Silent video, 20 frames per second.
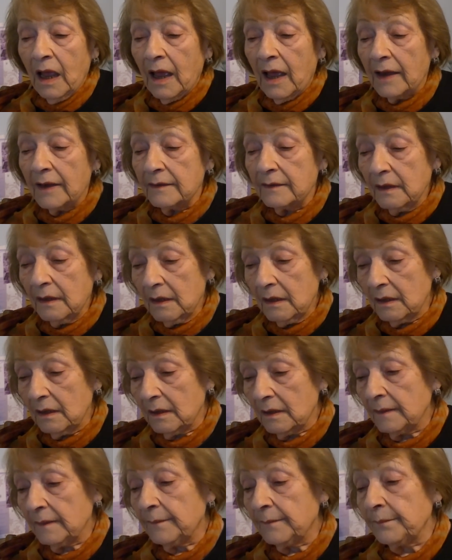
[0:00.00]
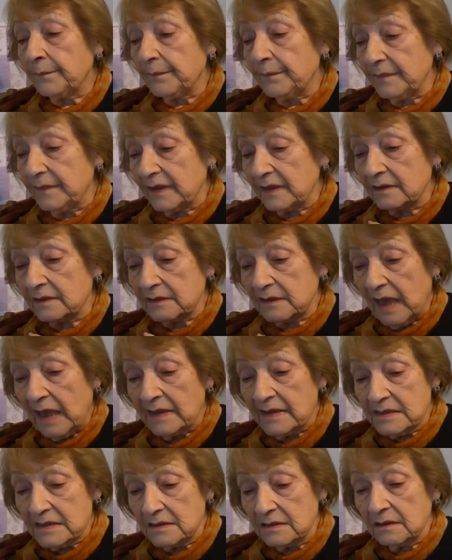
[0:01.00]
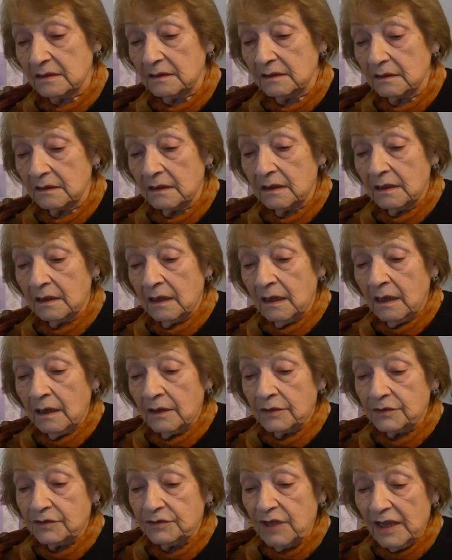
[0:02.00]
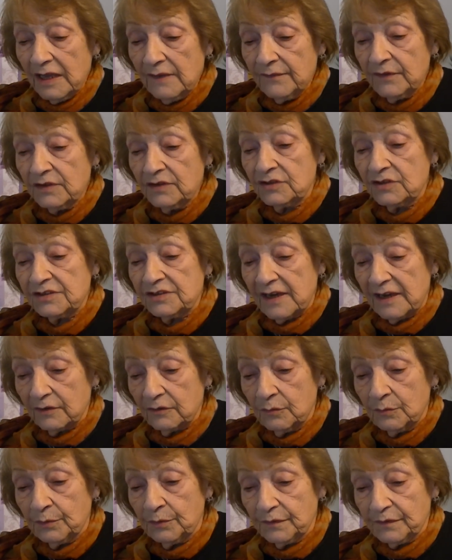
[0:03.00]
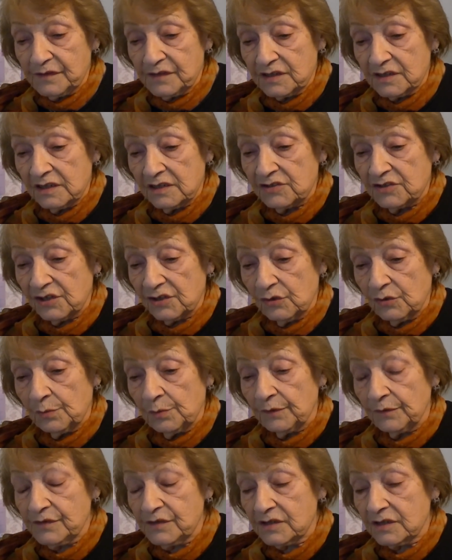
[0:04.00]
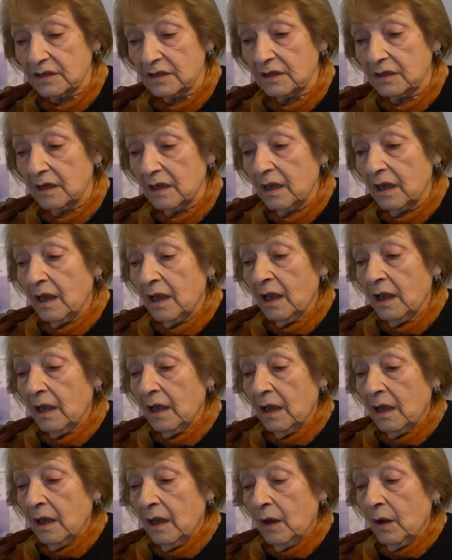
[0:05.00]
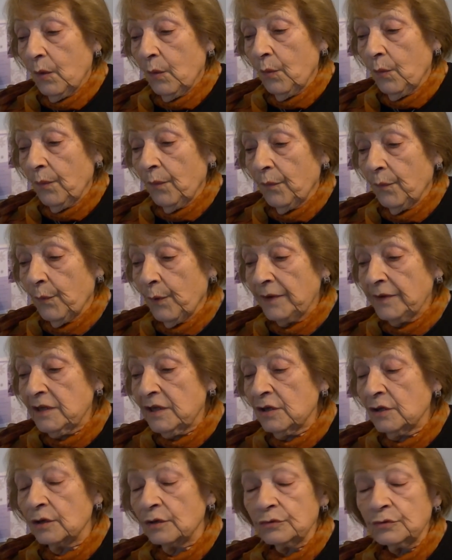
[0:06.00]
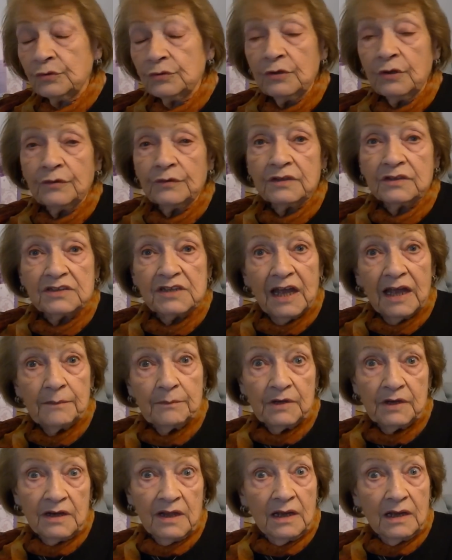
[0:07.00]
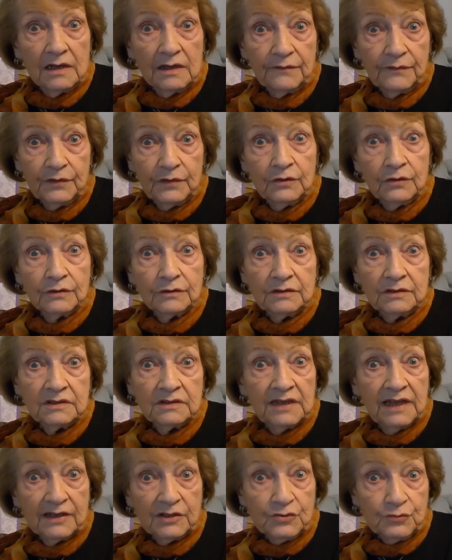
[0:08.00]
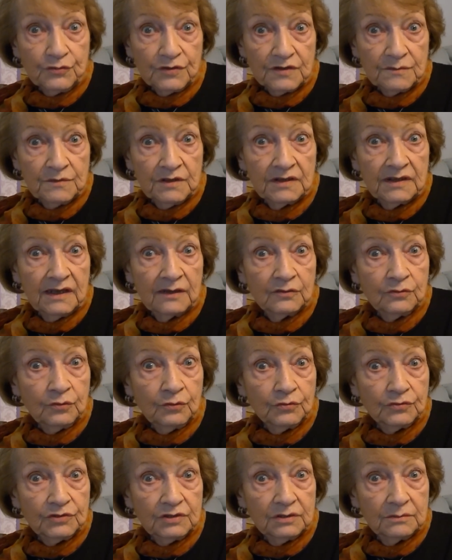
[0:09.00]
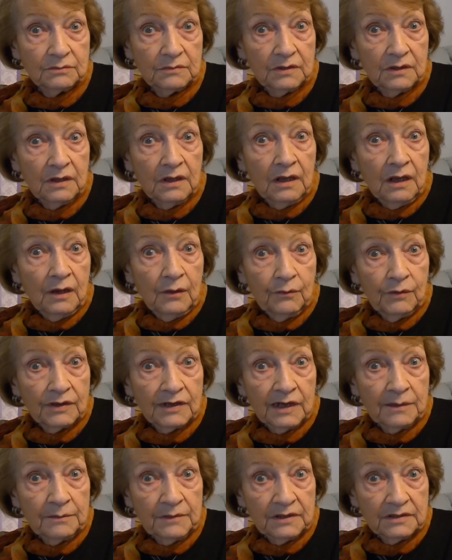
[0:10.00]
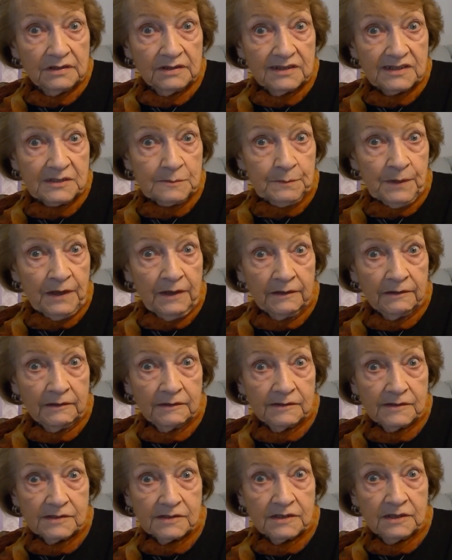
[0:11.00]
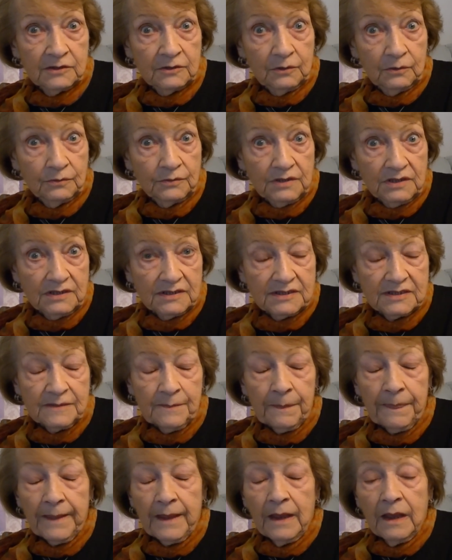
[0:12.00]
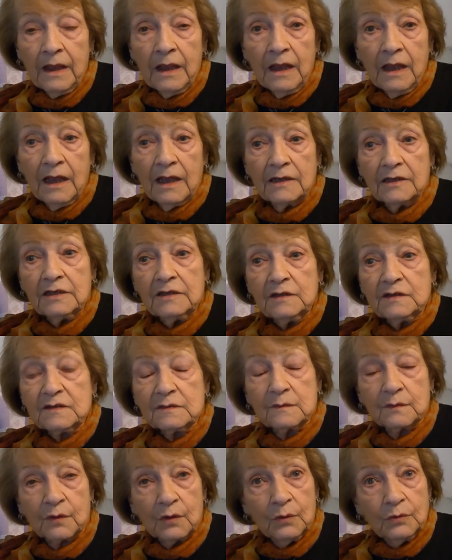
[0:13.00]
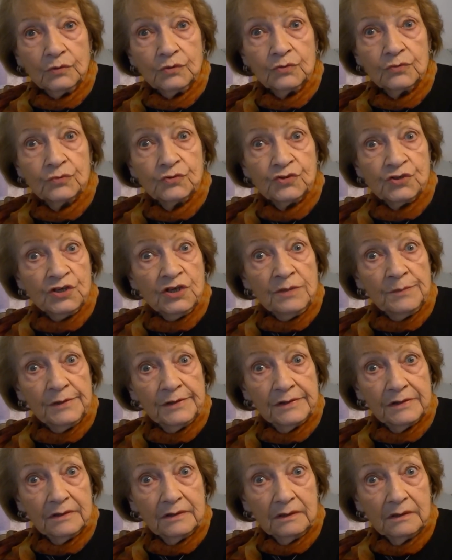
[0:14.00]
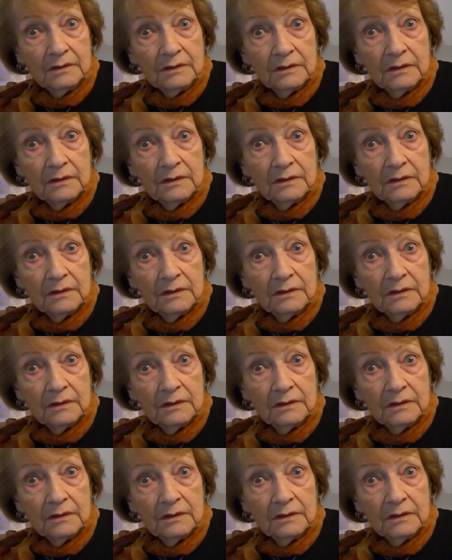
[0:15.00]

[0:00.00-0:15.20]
And that cousin, David Jakubowski, when he got to know that I'm alive, he got in touch with me, and I told him where I met his parents and all this. And he wrote to Germany,